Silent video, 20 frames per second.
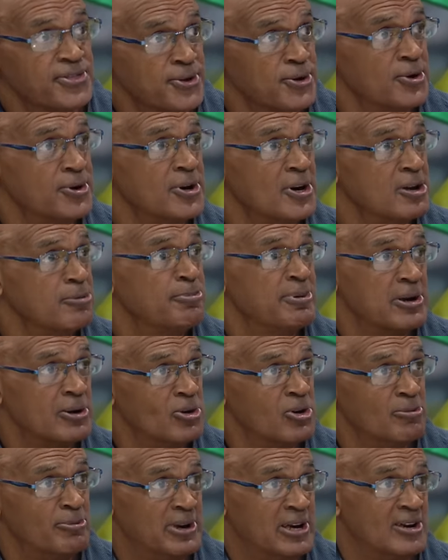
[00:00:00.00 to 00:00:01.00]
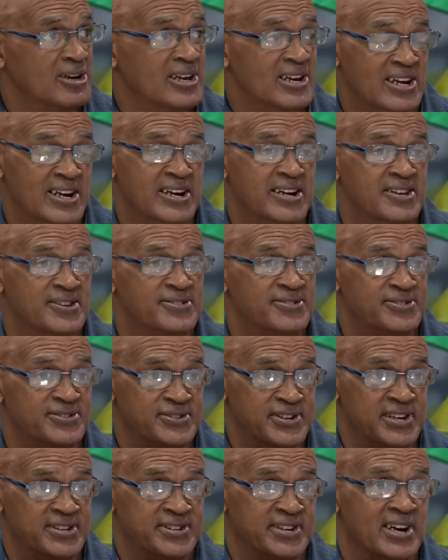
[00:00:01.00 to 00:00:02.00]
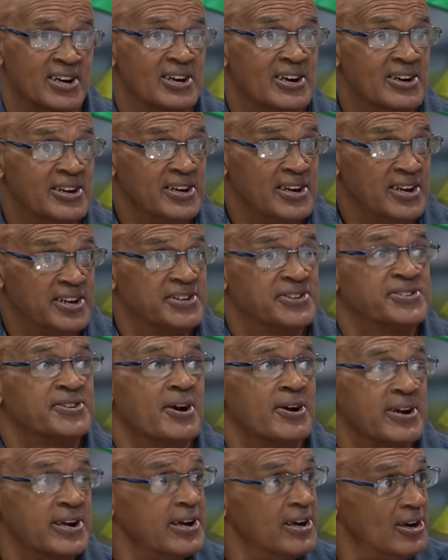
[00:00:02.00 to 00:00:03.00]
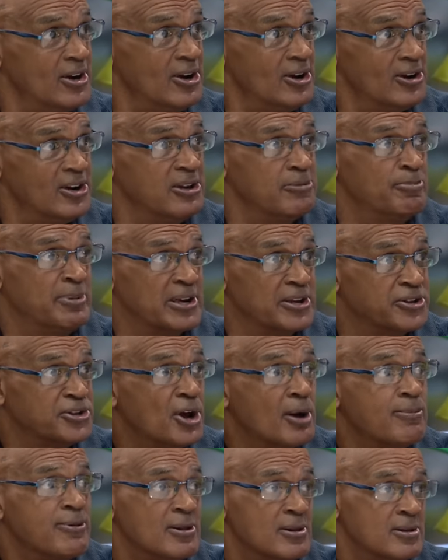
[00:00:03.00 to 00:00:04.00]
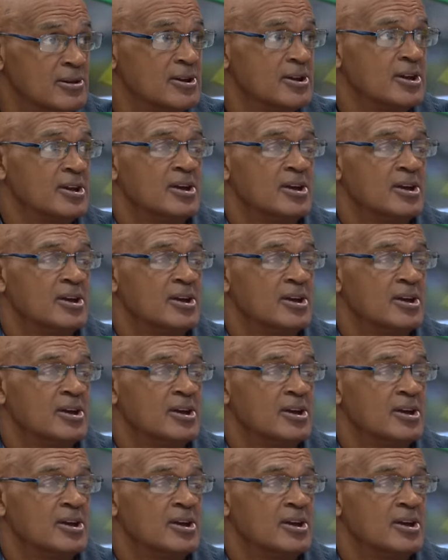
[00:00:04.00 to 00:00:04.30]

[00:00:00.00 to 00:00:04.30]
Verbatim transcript: third Olympic gold medal. Elaine is chasing a historic Olympic double.